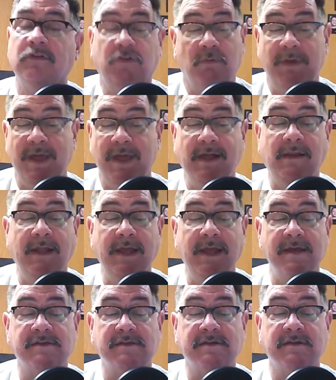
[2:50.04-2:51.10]
So make a
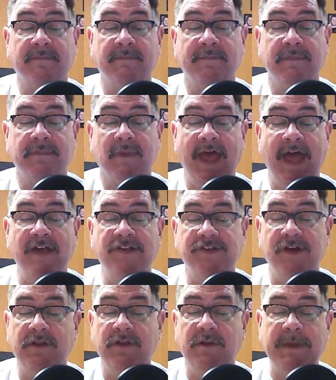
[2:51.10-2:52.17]
list.
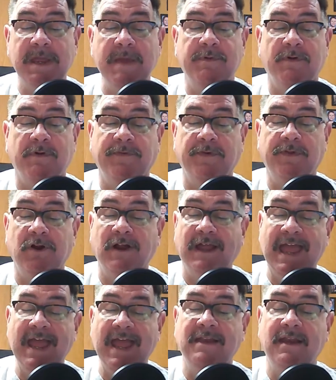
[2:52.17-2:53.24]
Ask other people for their
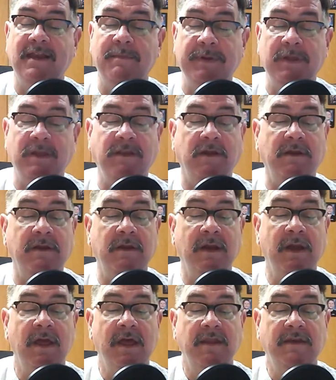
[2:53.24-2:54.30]
candid opinion.
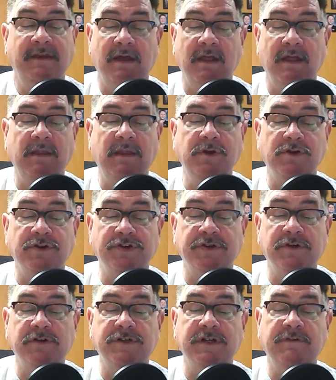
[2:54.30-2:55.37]
Tell them you're
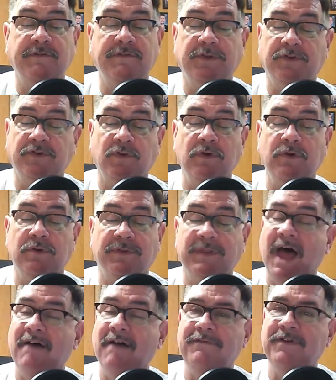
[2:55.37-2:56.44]
searching for the truth,
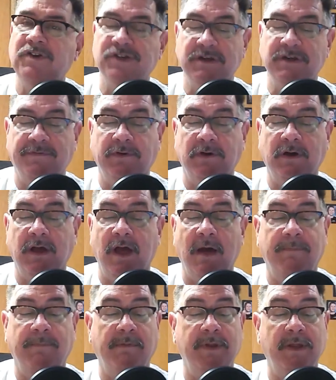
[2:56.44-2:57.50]
not fishing for a
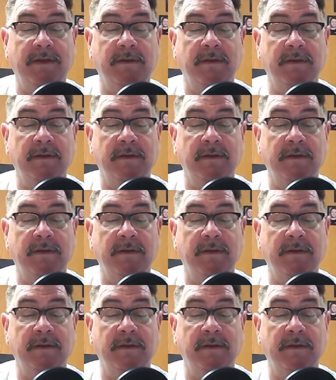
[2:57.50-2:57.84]
compliment.